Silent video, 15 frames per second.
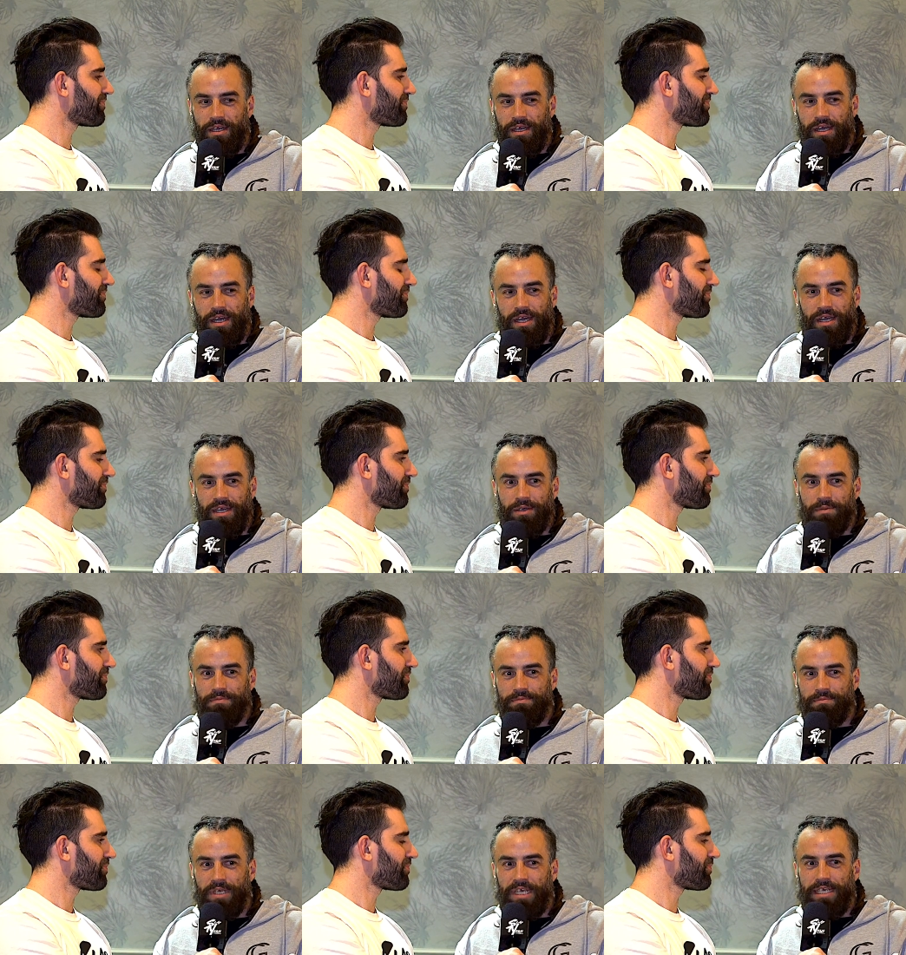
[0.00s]

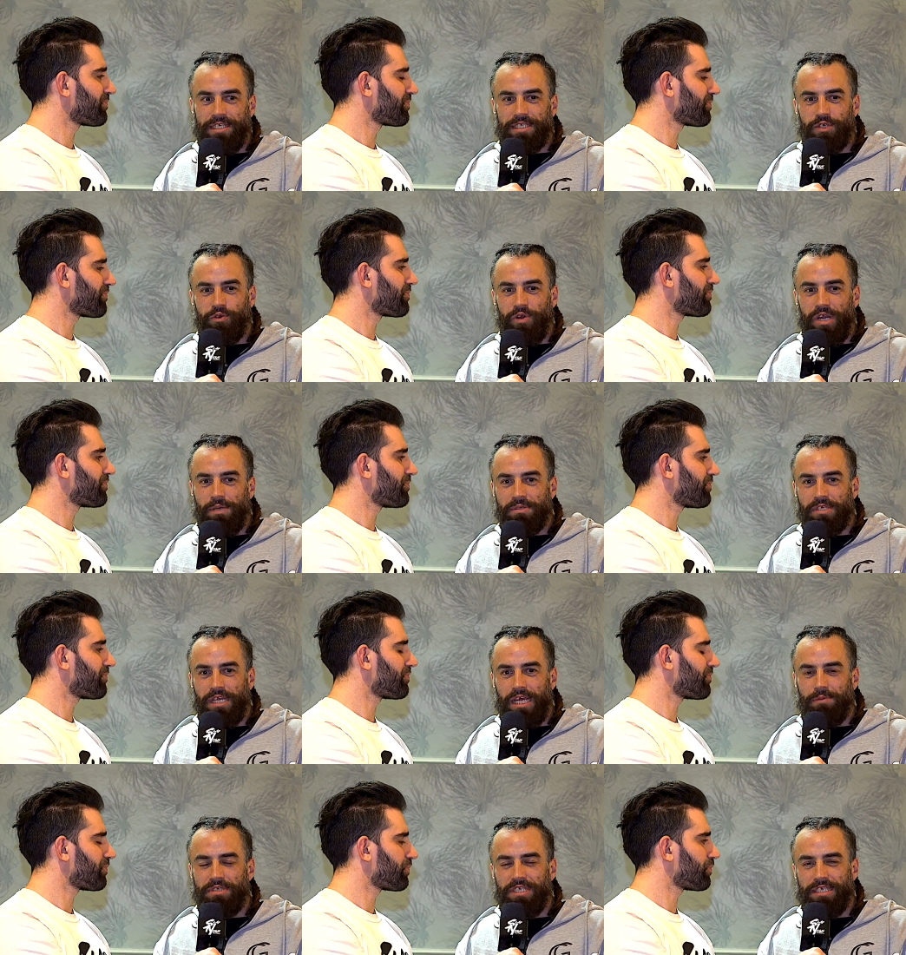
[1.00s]
Speaker 1: Instagram,
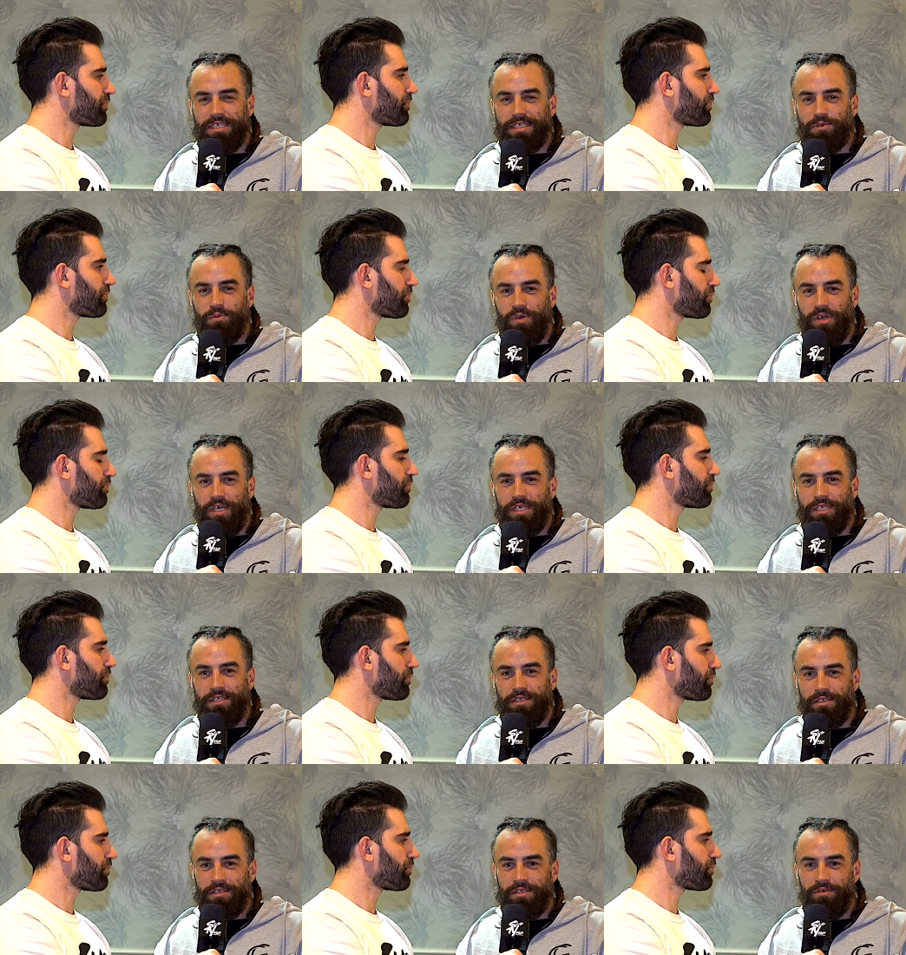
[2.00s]
Slap Jesus1,
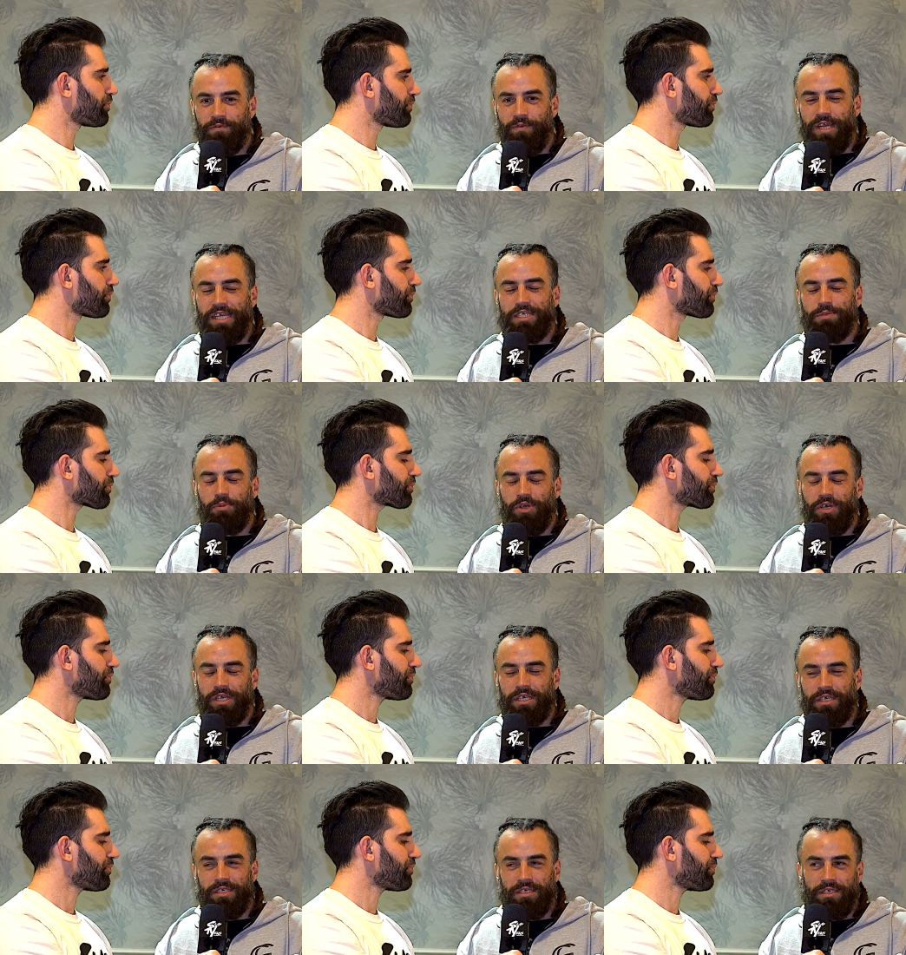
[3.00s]

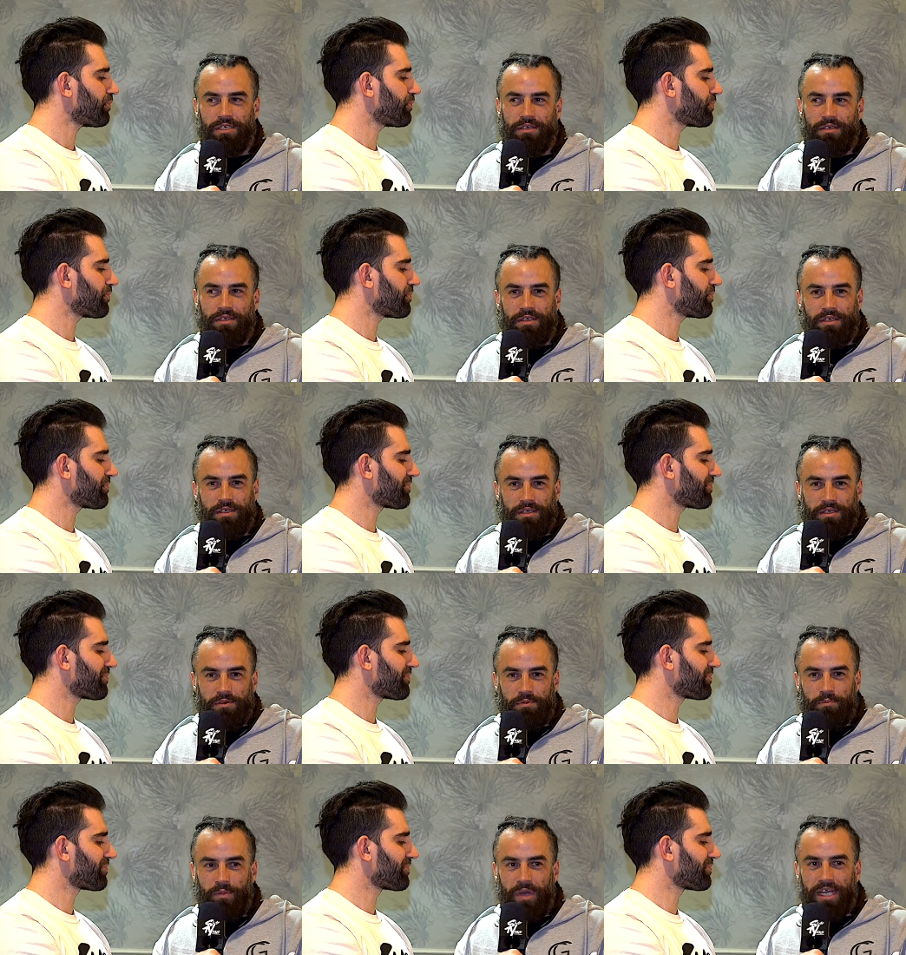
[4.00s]
Facebook,
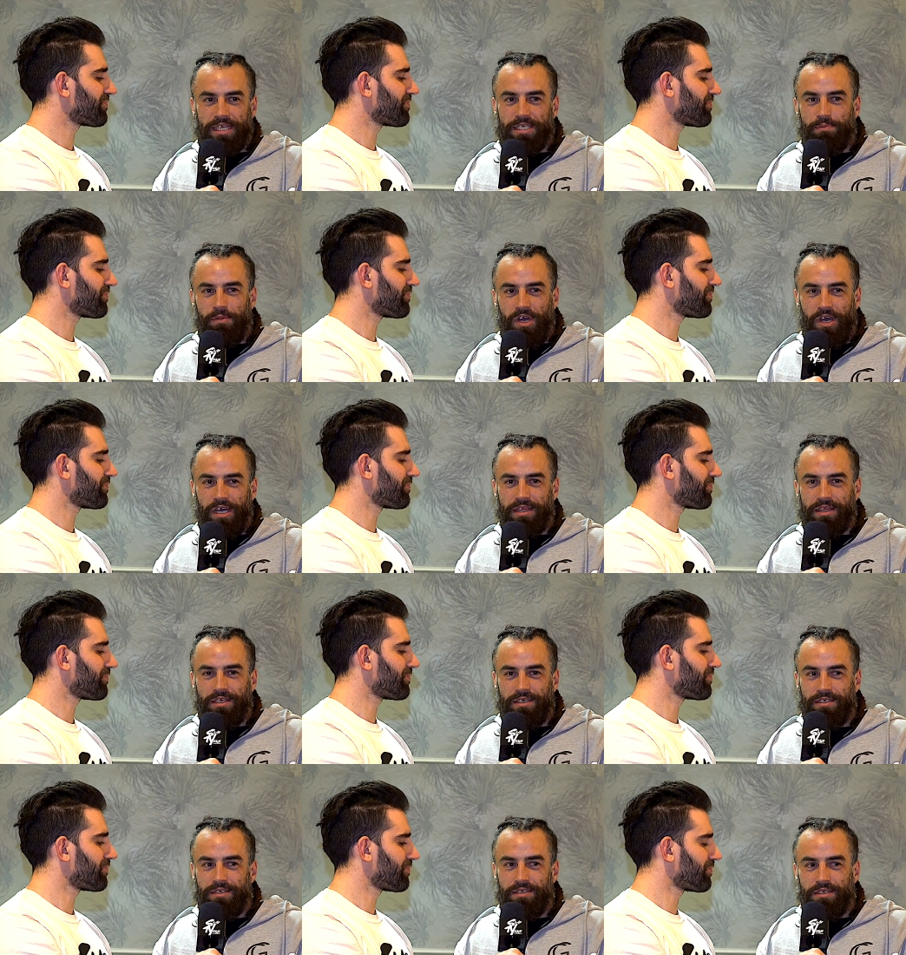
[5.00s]
Mike Smoth,
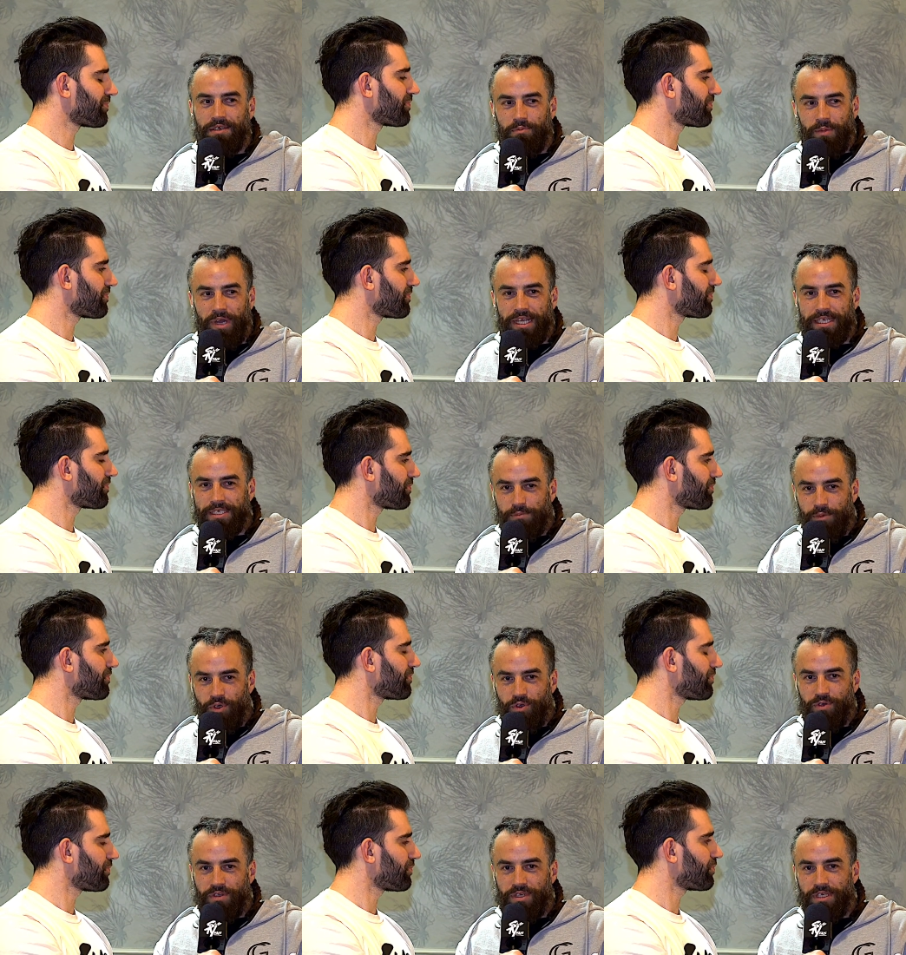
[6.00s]
Mike
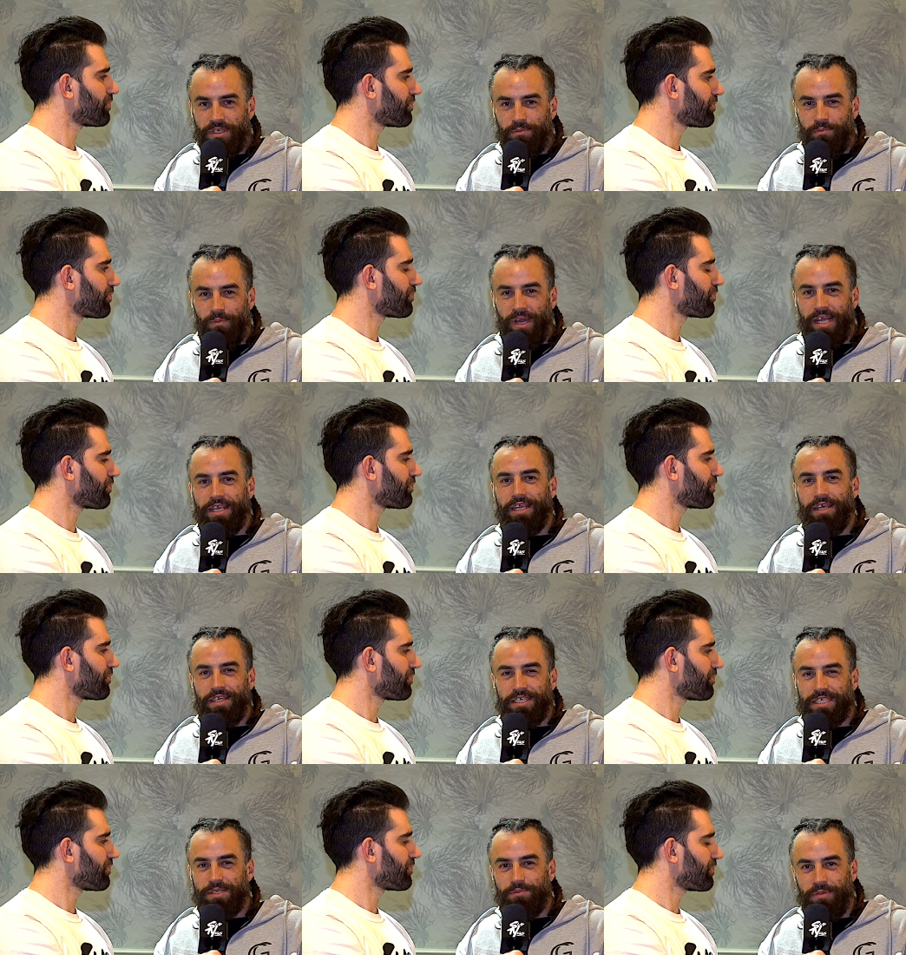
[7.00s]
Smooth, Mike
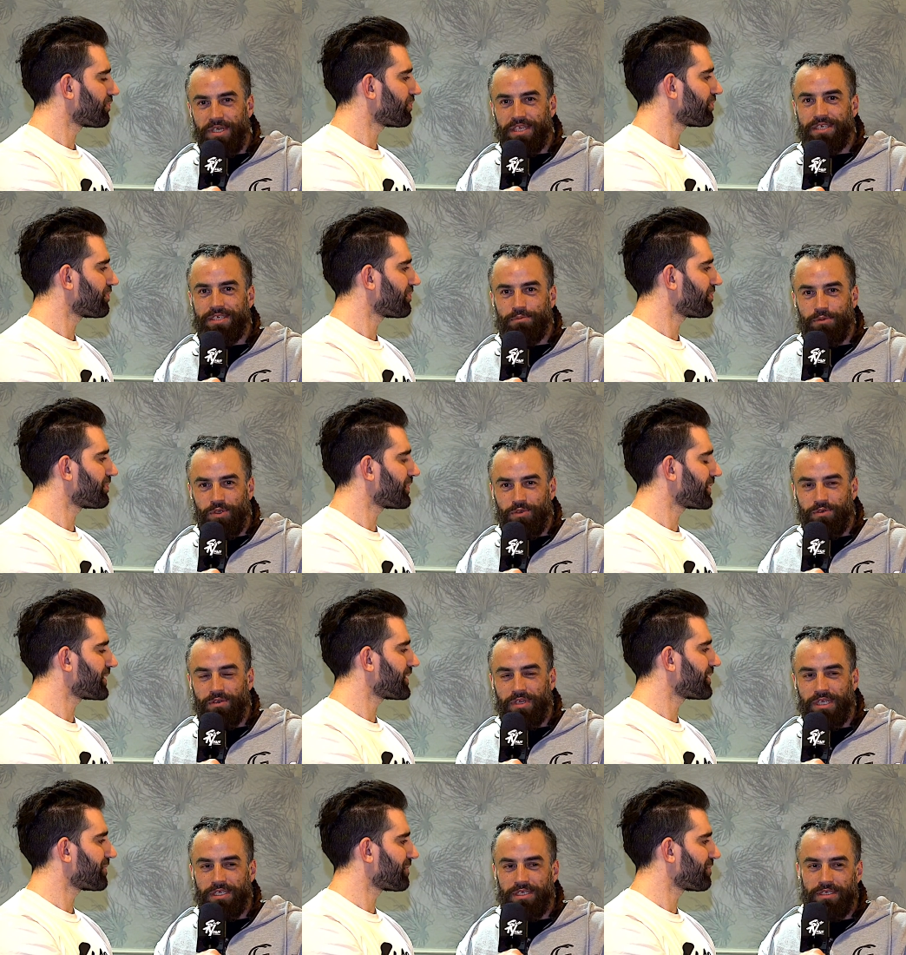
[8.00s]
Gillis Smith Smooth,